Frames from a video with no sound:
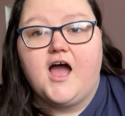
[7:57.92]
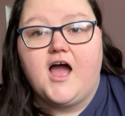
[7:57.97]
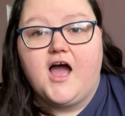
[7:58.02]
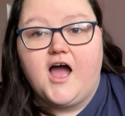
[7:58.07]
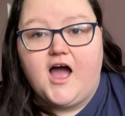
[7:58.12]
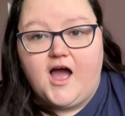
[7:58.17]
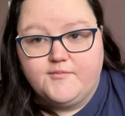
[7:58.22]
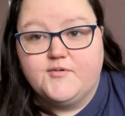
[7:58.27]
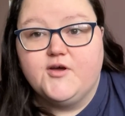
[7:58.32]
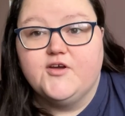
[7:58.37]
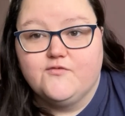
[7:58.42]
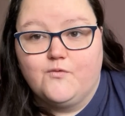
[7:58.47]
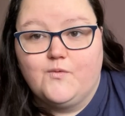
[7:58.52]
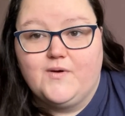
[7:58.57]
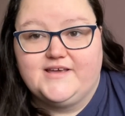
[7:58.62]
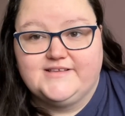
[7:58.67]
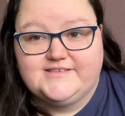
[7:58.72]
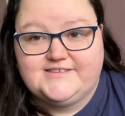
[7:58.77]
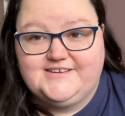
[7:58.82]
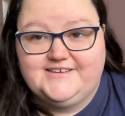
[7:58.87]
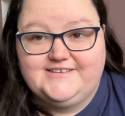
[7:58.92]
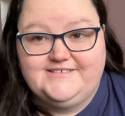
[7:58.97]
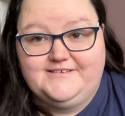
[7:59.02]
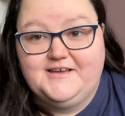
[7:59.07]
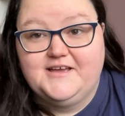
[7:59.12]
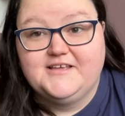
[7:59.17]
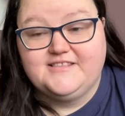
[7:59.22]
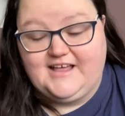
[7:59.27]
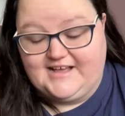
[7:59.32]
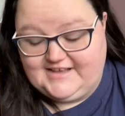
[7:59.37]
I'm overweight.
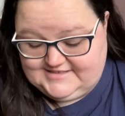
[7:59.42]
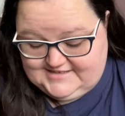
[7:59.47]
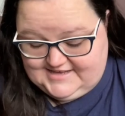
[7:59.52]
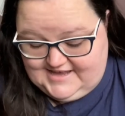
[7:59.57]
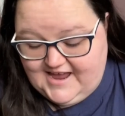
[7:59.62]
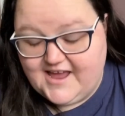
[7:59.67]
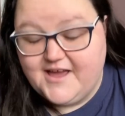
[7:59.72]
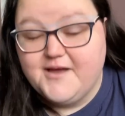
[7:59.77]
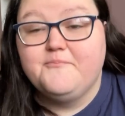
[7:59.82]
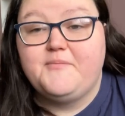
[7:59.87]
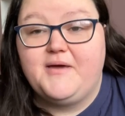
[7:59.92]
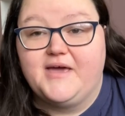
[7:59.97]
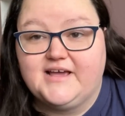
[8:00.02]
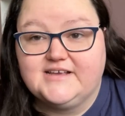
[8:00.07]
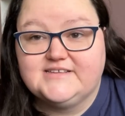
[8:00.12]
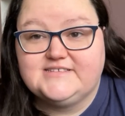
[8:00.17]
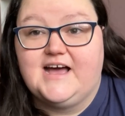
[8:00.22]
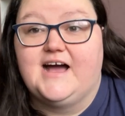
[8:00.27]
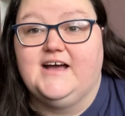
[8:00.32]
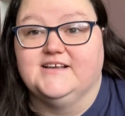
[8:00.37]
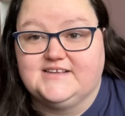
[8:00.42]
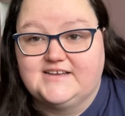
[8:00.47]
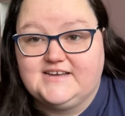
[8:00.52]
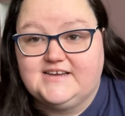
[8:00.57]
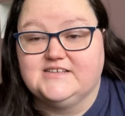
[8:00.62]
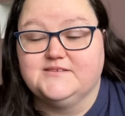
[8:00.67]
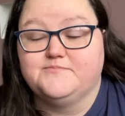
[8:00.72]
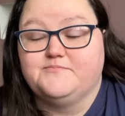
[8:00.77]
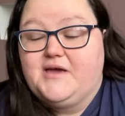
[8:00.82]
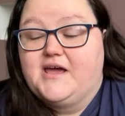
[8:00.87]
That's it. Bigger size. I
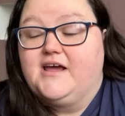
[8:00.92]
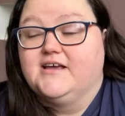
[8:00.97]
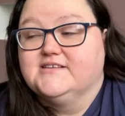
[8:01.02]
need a bigger